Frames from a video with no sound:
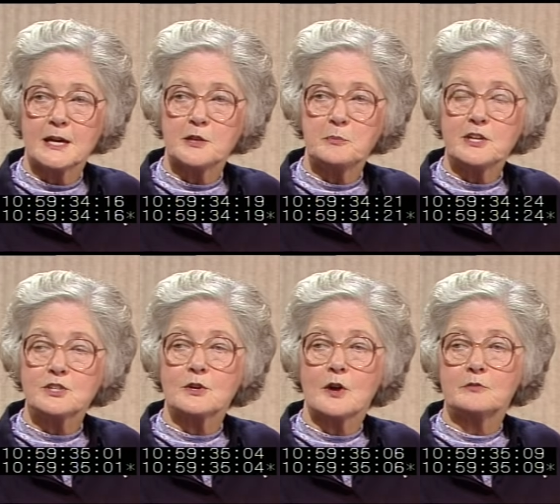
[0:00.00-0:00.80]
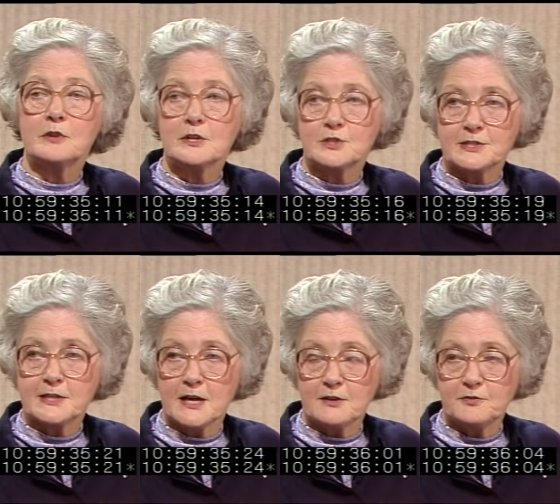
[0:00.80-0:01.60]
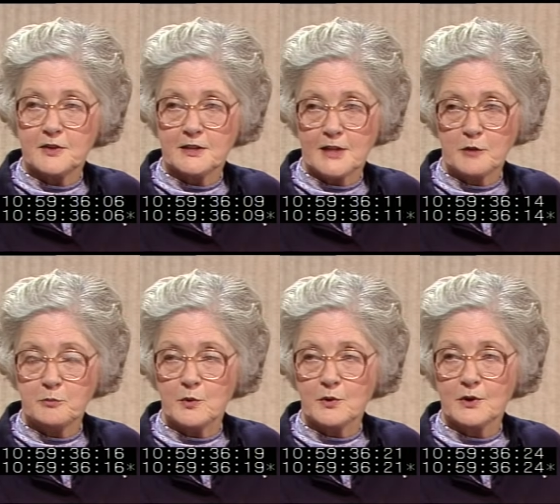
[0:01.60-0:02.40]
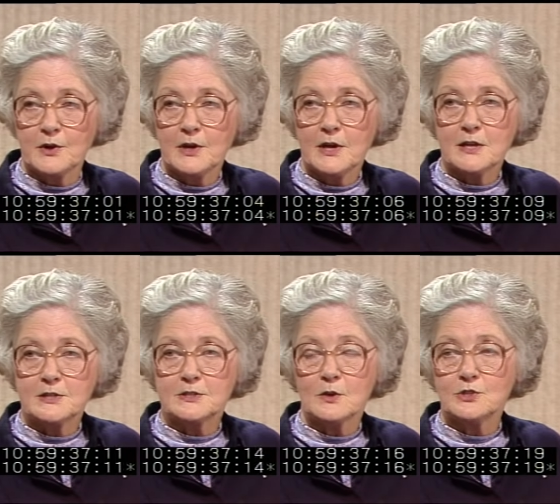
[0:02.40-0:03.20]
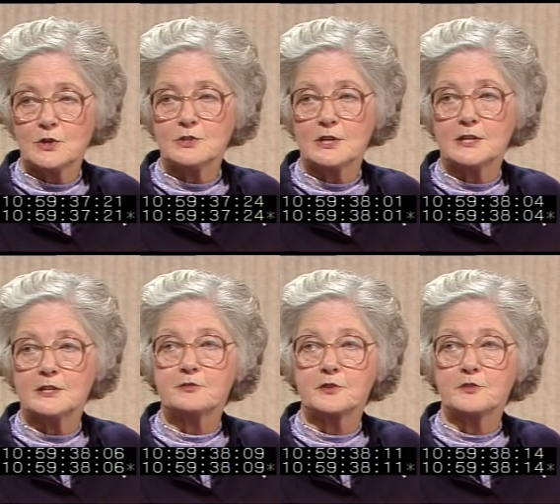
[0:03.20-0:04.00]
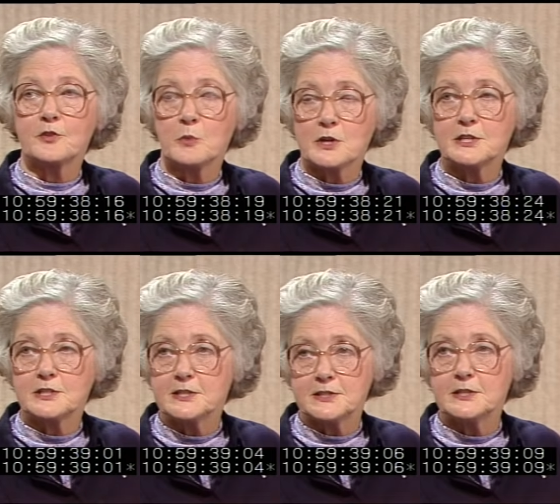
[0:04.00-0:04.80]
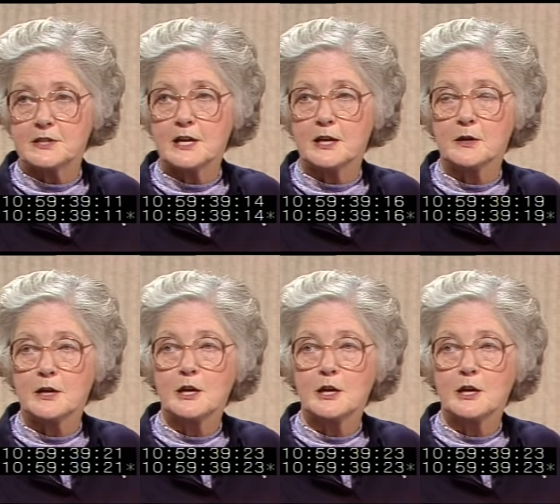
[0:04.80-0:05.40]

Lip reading: The picture of religious life in that book is so totally different from what it is today.